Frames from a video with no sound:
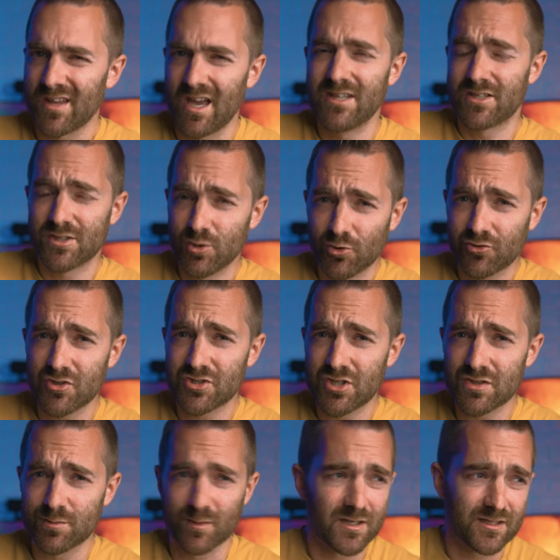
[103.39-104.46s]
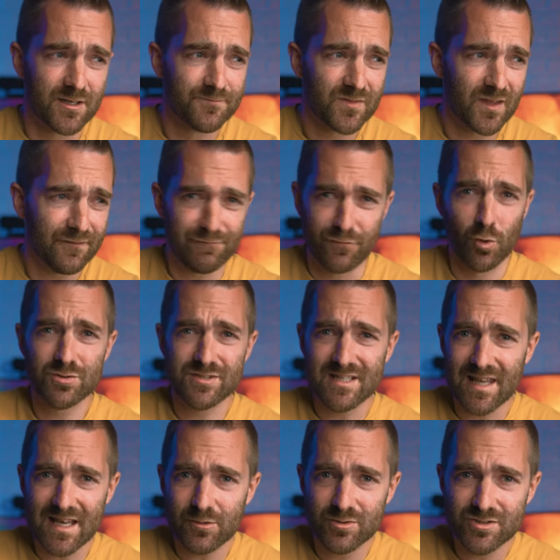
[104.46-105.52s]
And you can also choose from like 40
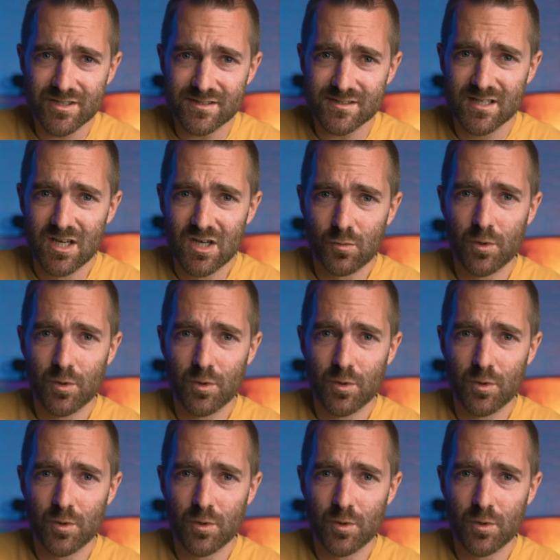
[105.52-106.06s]
languages,